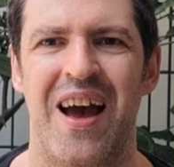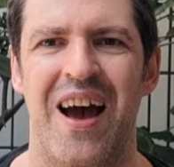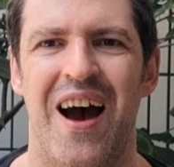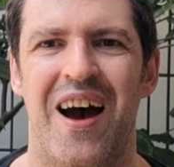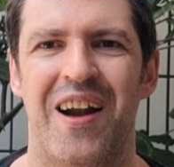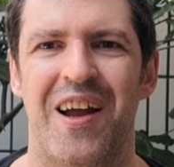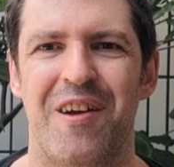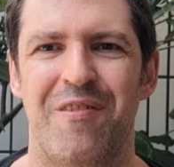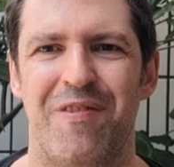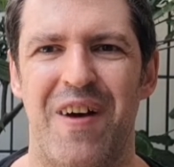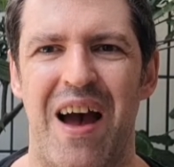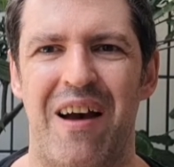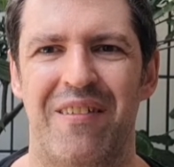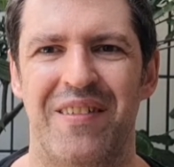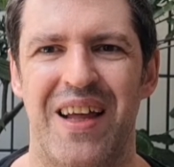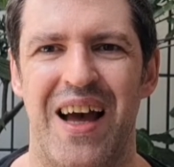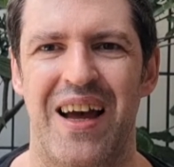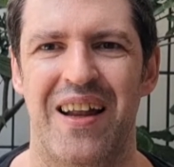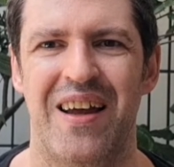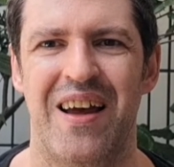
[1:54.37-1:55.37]
and I found
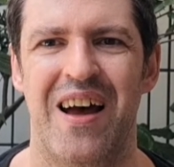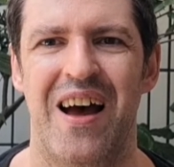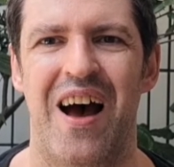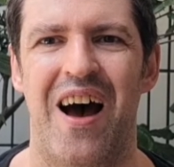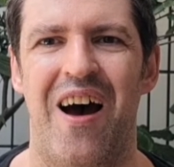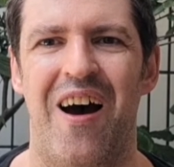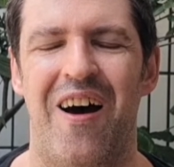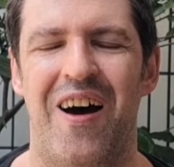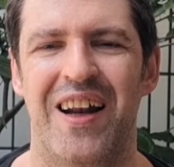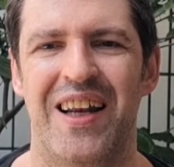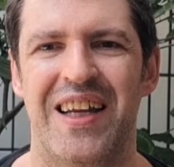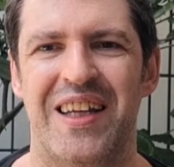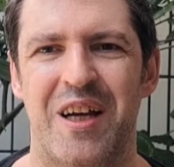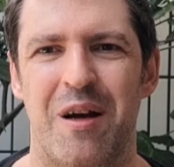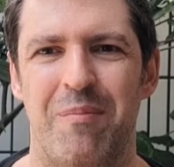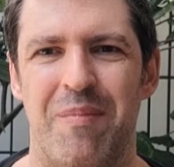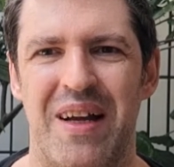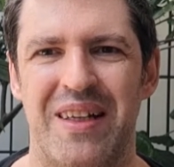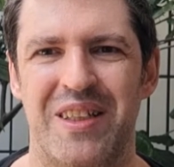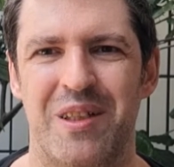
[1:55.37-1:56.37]
that a highly
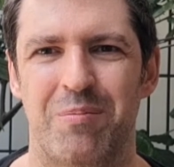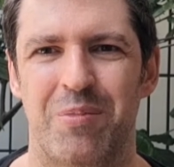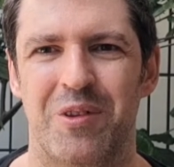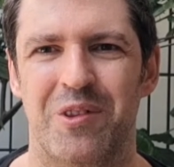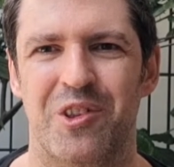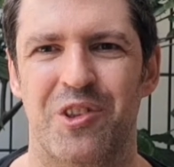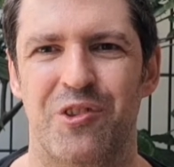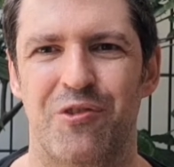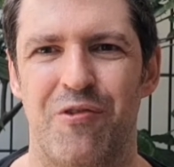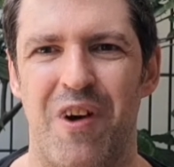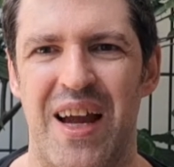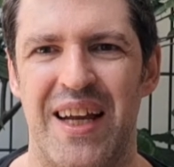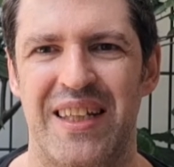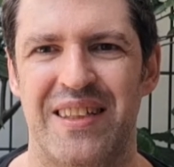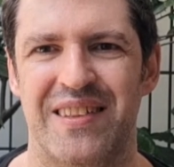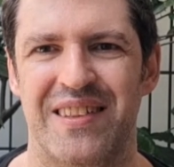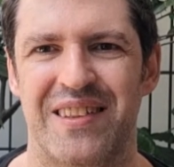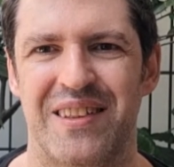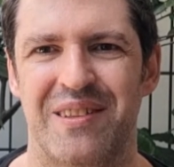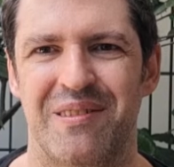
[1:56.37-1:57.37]
commendable
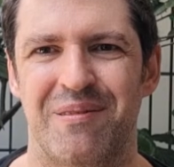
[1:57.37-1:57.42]
trait.